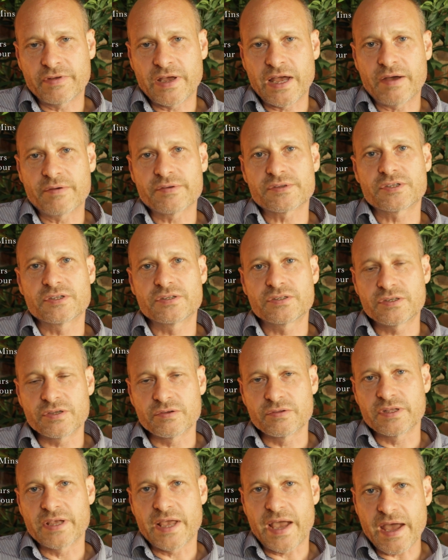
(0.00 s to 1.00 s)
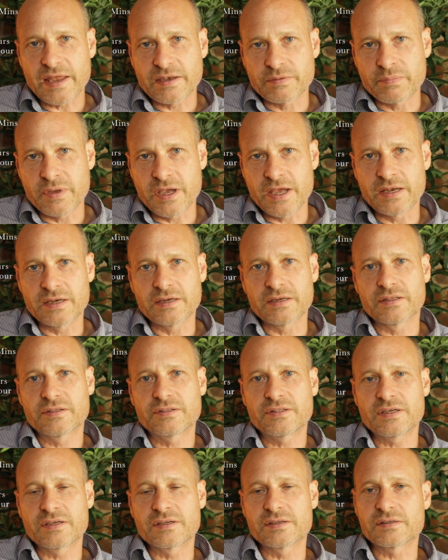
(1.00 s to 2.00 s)
of hours to do the admin,
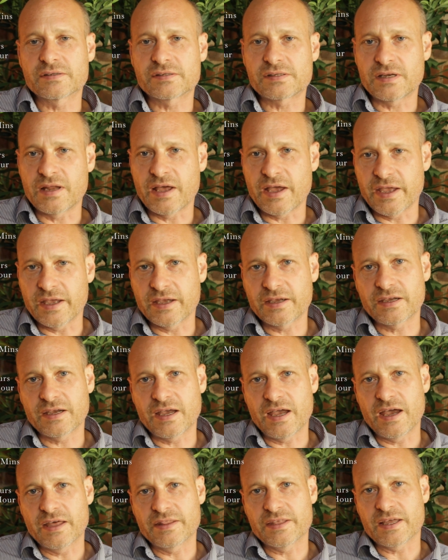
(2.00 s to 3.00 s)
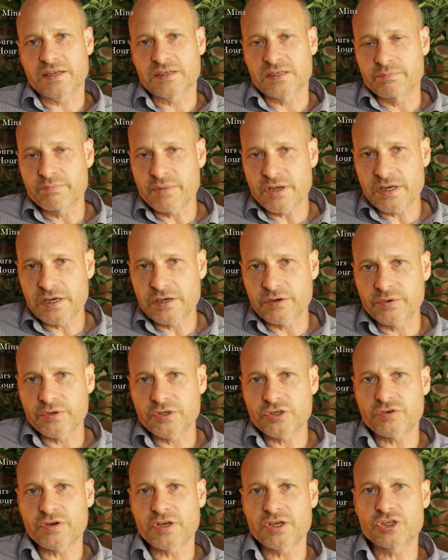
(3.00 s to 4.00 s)
things like the anti-money
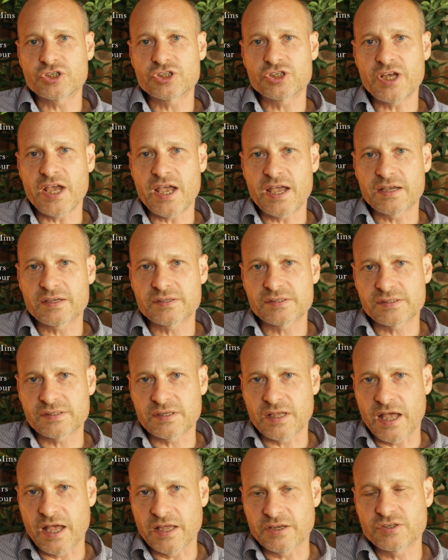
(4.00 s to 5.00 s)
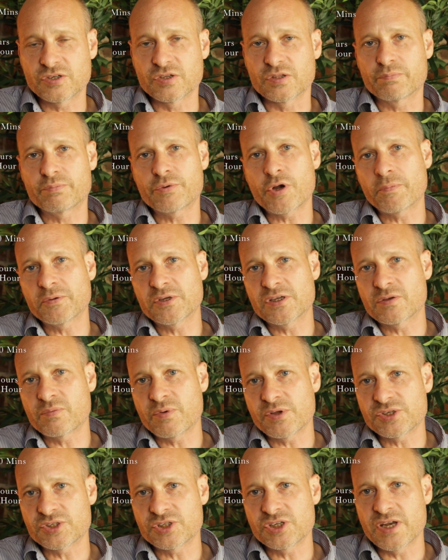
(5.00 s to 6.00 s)
laundering checks, to do the property
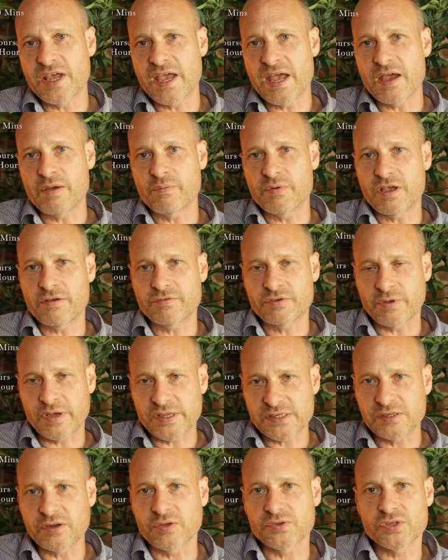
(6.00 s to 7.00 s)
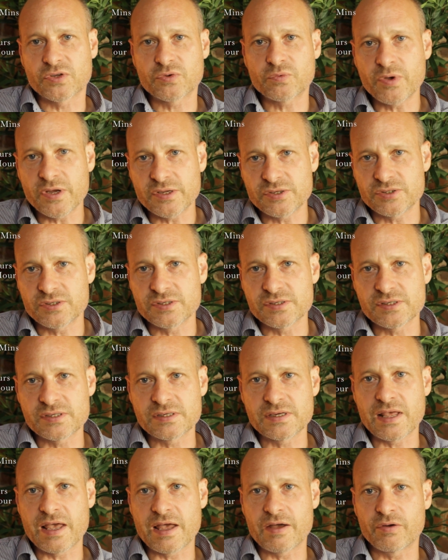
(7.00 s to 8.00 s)
questionnaire. We have to ask lots of questions
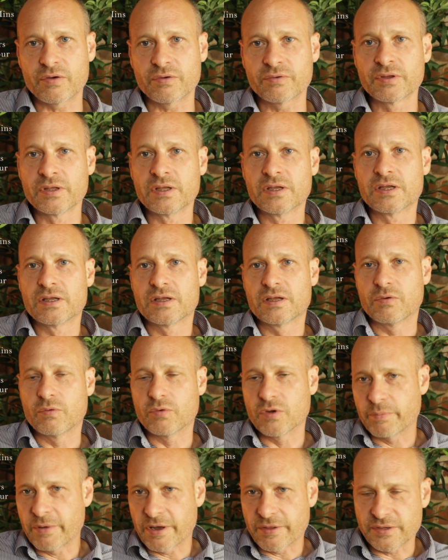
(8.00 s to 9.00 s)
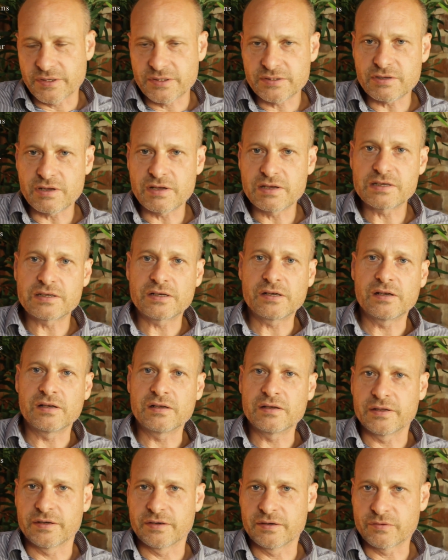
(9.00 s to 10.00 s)
now, all about the
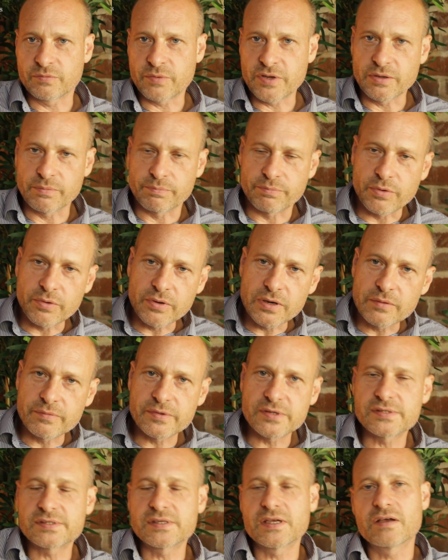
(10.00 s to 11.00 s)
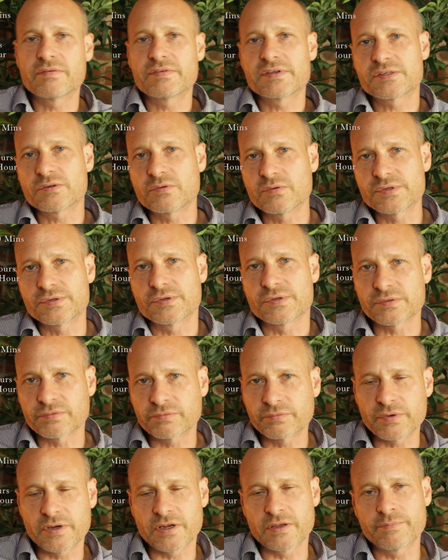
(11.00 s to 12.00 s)
title and when the boiler was serviced, all sorts
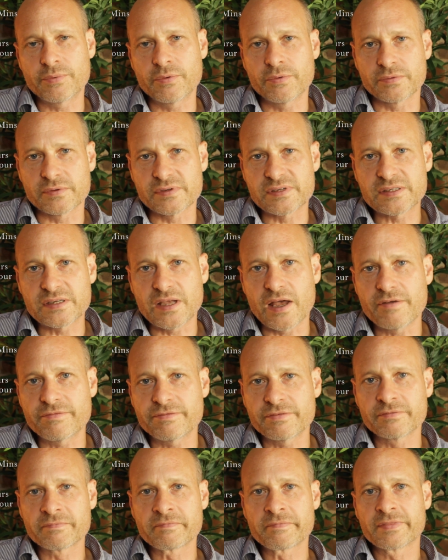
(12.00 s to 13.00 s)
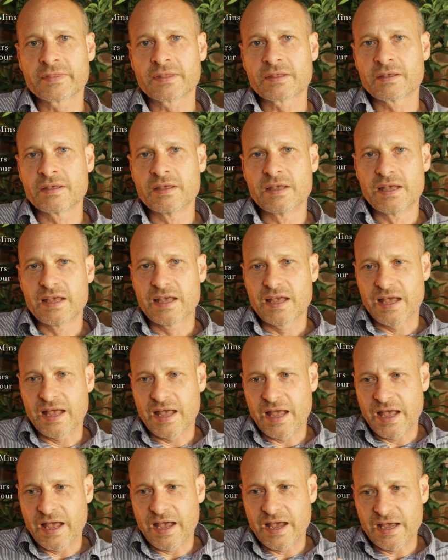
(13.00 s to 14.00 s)
of really important stuff.
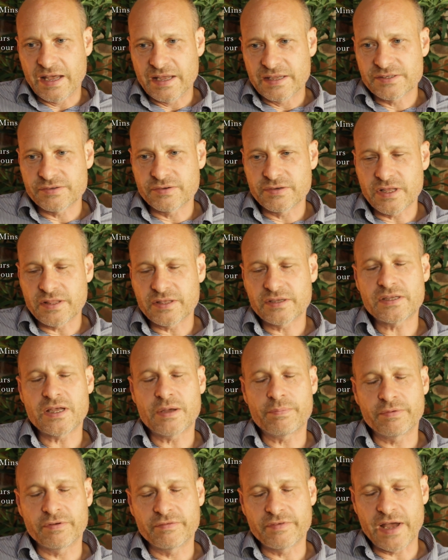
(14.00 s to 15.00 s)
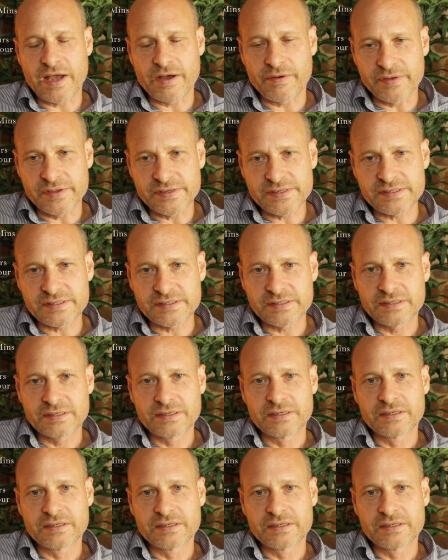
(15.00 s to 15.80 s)
So another couple of hours.